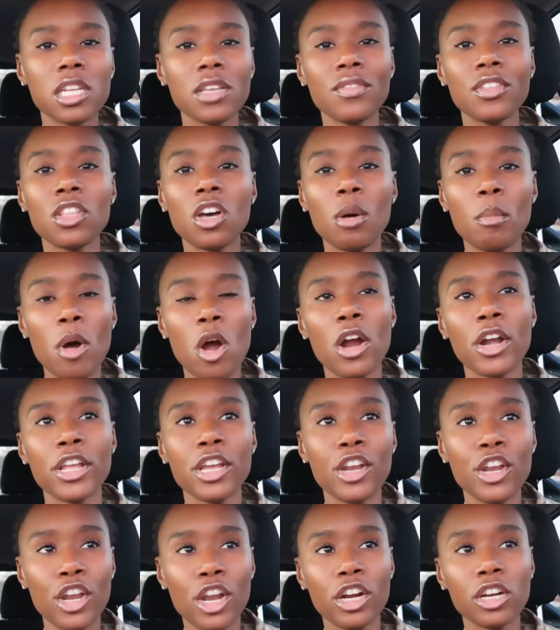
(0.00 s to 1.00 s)
even though I'm already
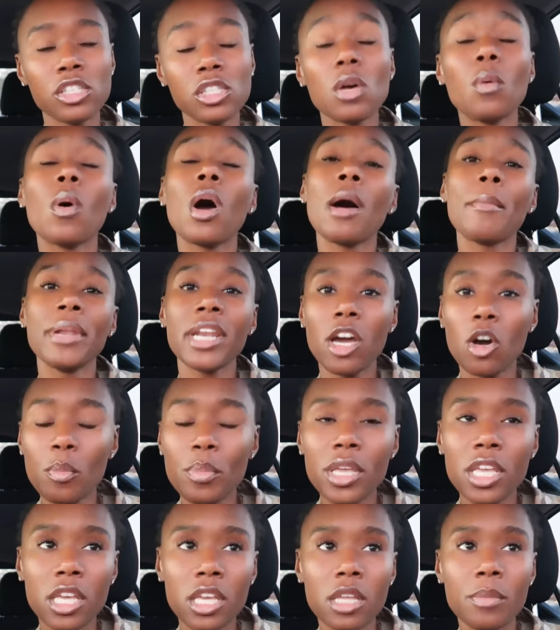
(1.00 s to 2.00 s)
a nurse. Oh, I'm an
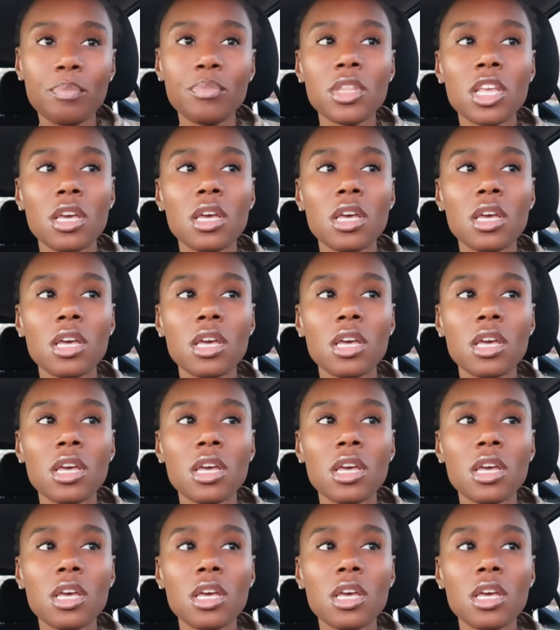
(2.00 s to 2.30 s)
LPN.